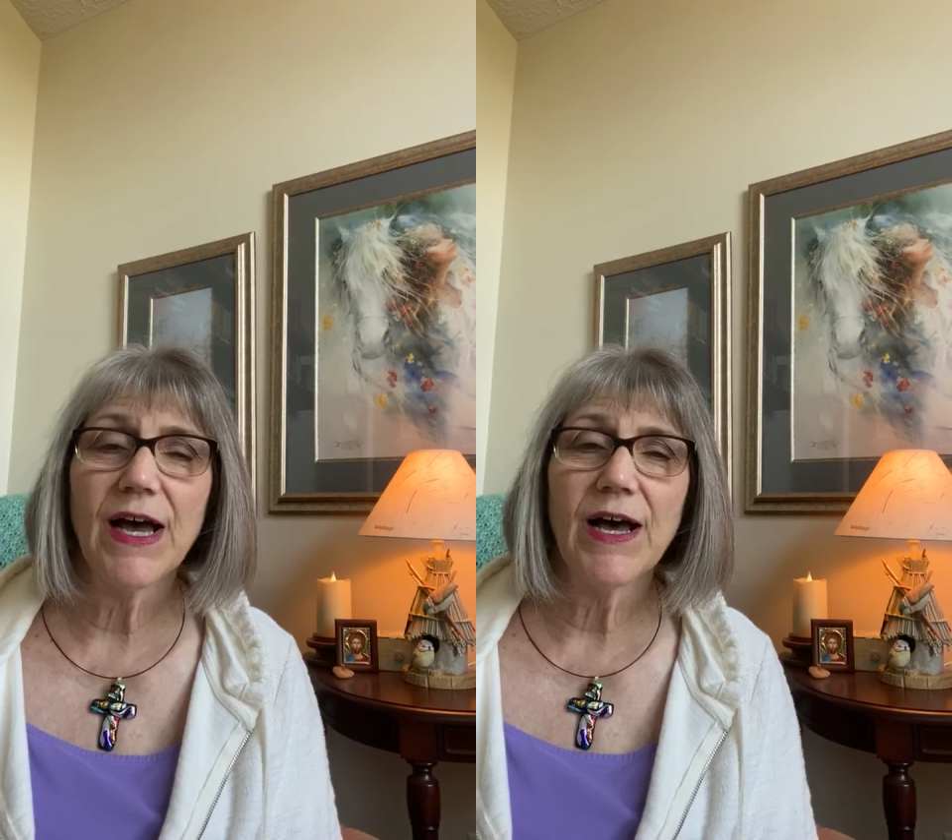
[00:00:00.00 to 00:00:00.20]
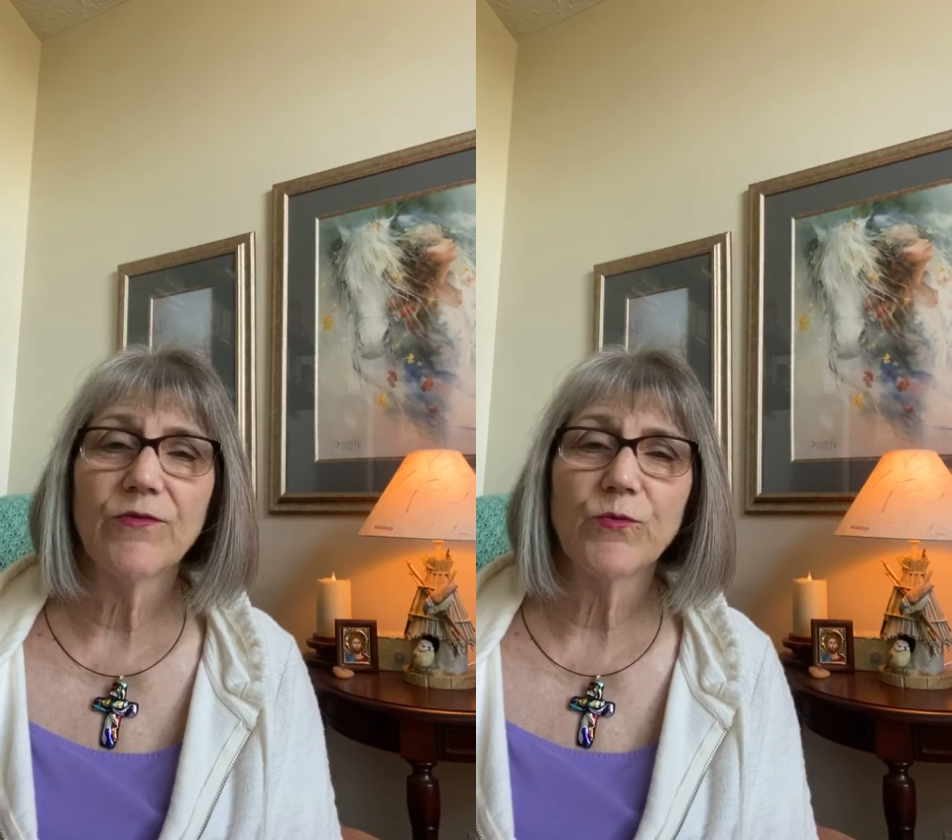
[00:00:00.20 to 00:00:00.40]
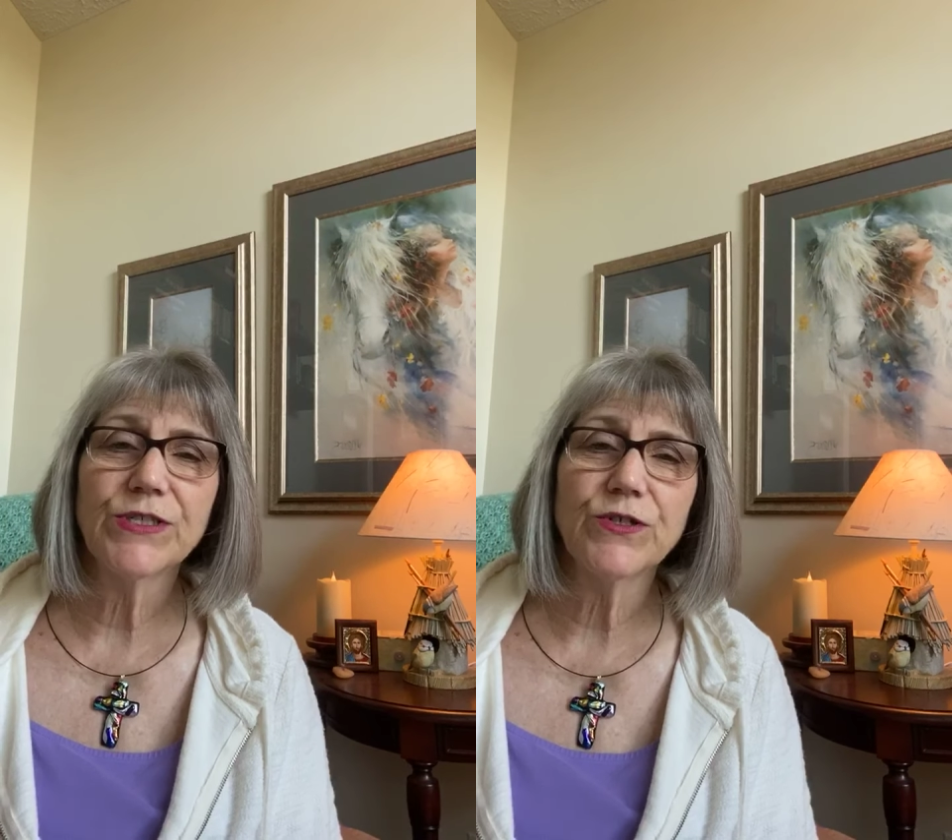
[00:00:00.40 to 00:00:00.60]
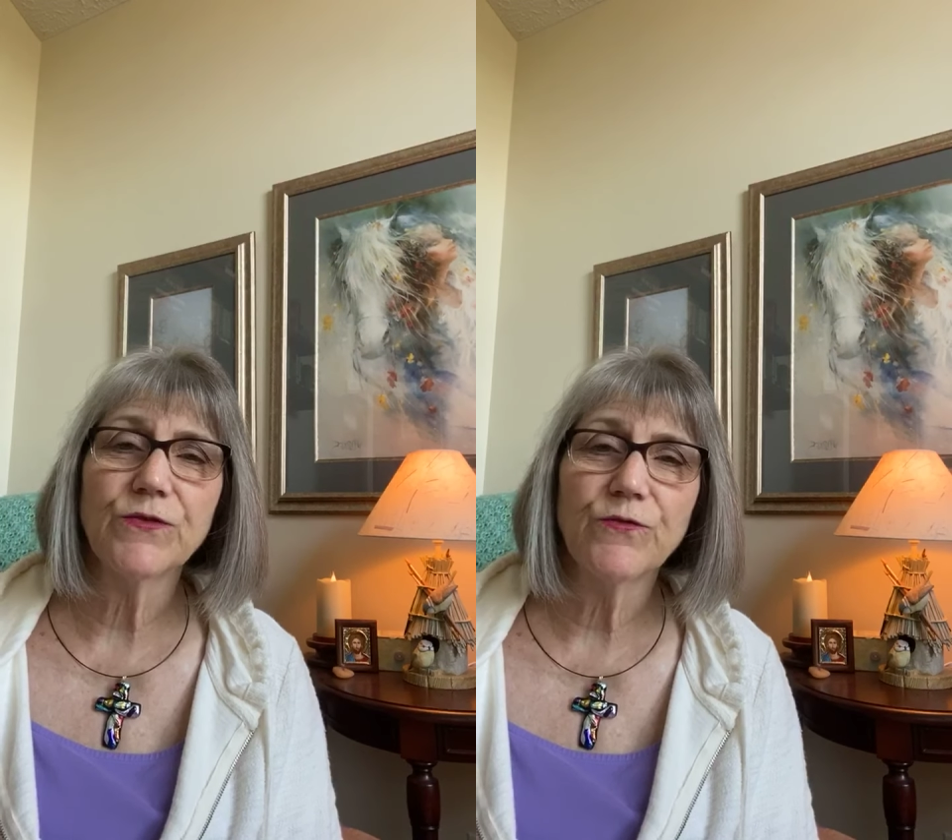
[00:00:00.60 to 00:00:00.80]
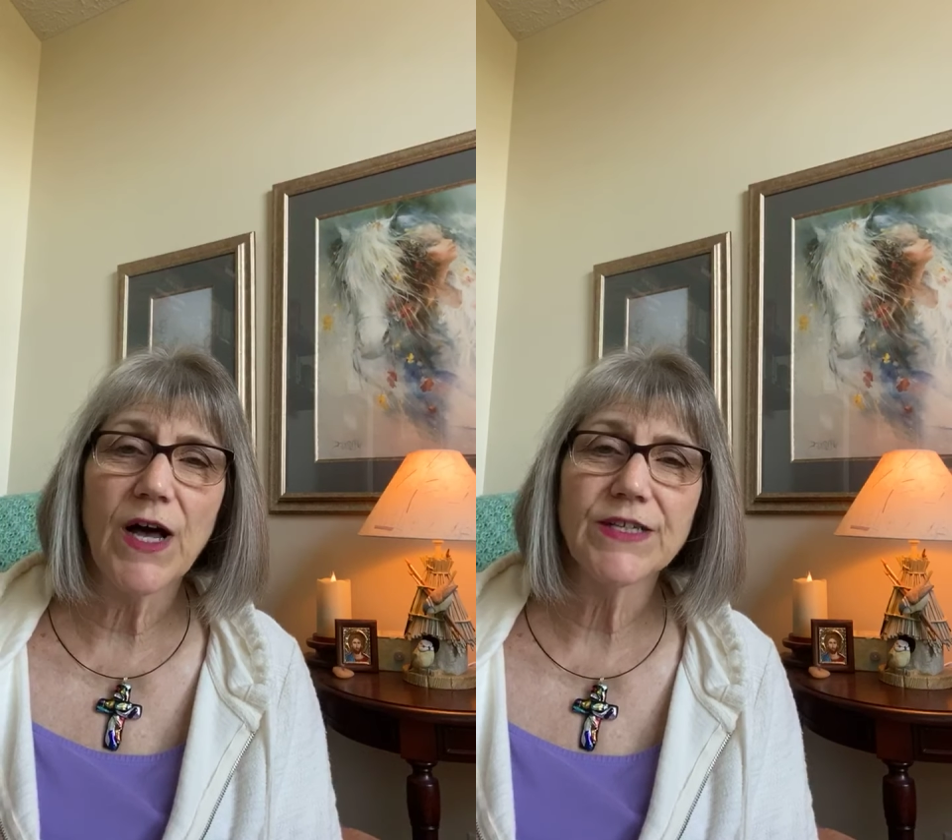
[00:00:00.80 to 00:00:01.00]
of Richard
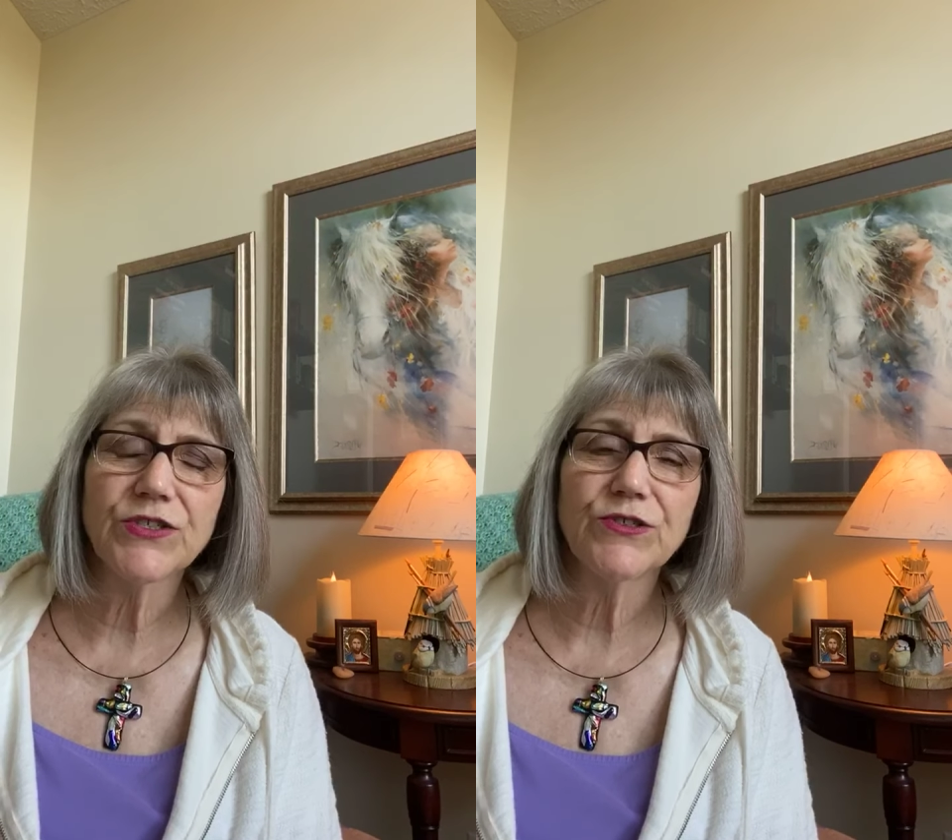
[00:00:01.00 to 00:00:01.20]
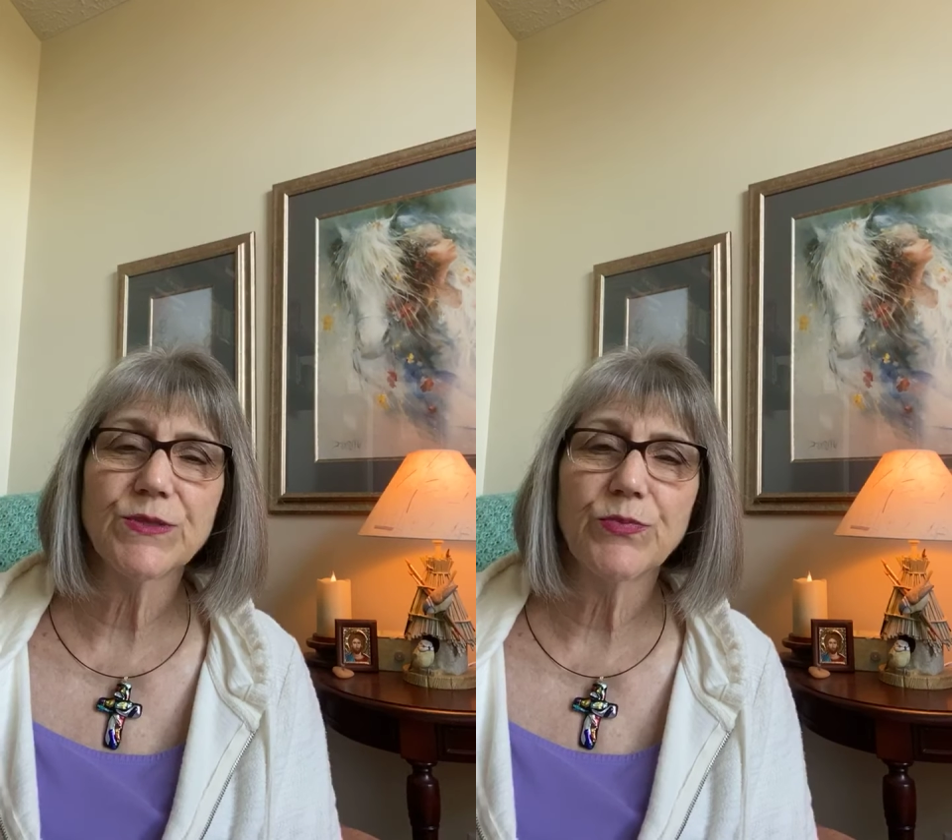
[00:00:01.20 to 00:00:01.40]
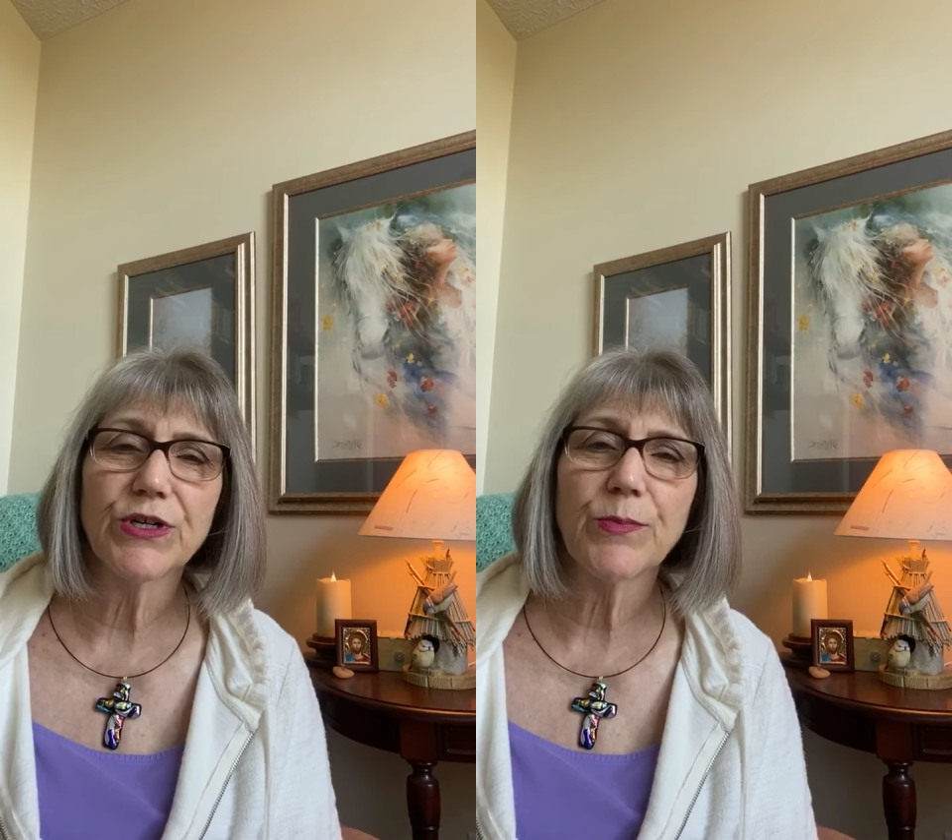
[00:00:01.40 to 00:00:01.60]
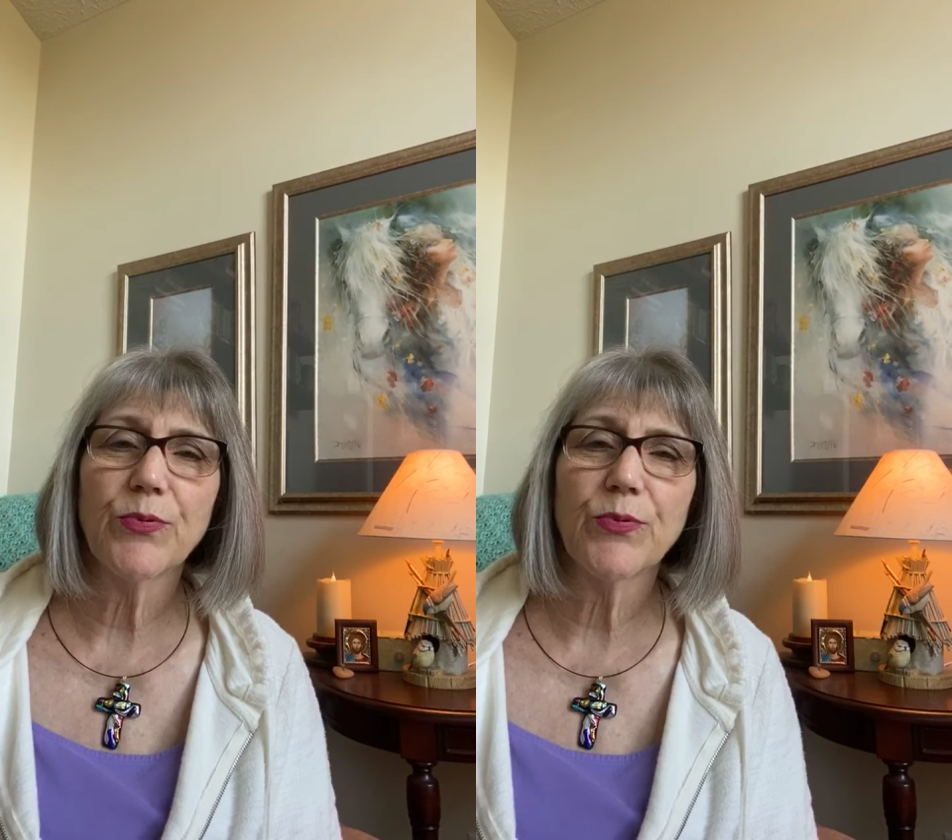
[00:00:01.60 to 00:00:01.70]
Foster's book,